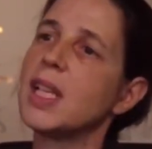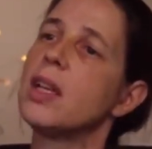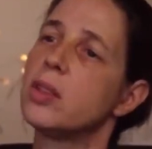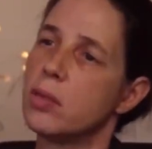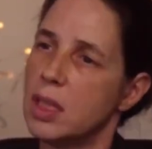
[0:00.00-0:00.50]

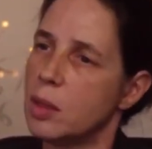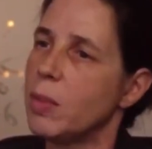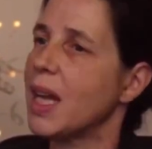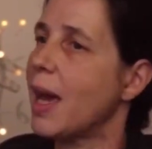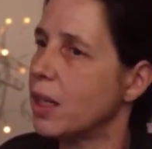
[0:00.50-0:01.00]
Center Street to
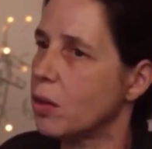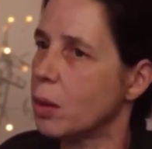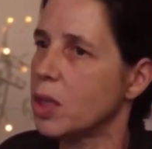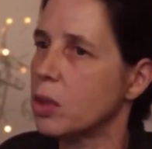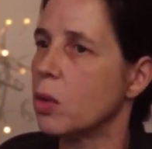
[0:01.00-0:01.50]
Manhattan
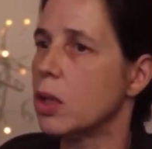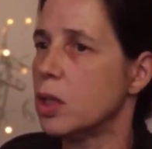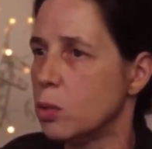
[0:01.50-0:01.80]
Criminal Court,